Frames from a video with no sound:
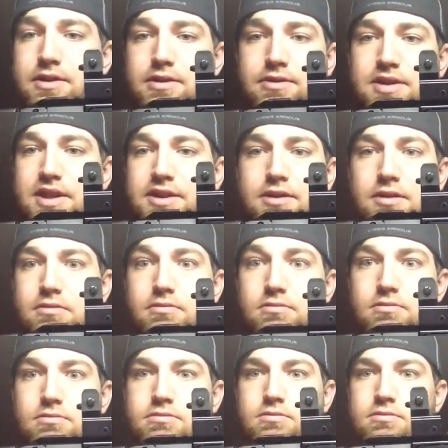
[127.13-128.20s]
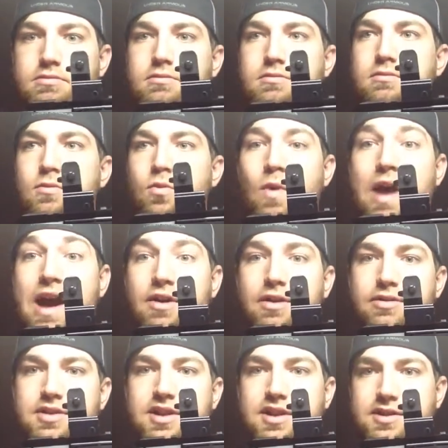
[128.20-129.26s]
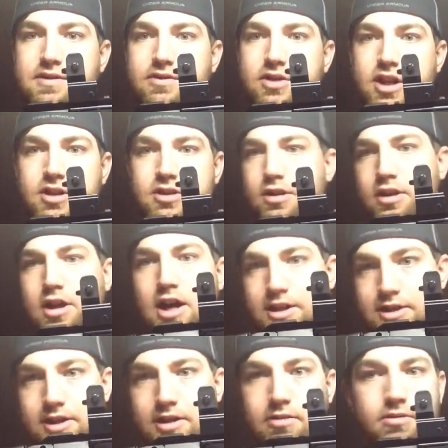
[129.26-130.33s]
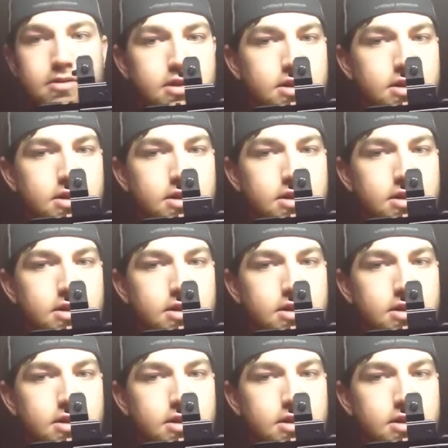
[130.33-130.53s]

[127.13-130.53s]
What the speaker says: Those things have changed a lot too.